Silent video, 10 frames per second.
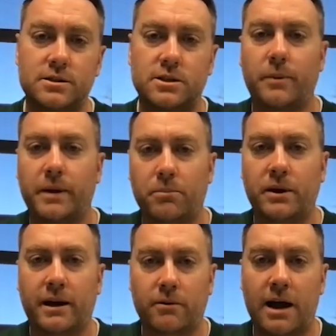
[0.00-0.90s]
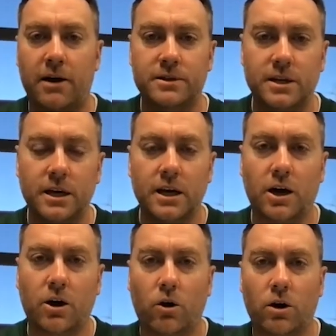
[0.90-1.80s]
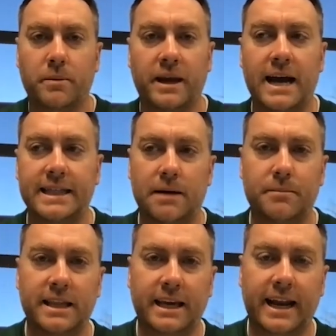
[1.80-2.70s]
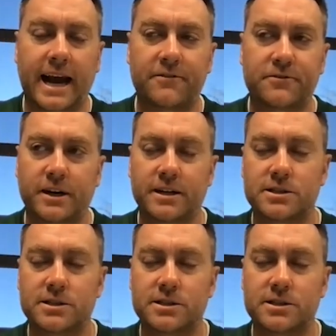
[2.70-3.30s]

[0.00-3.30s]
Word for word: so that we can play around uh, or beyond them and then get after it.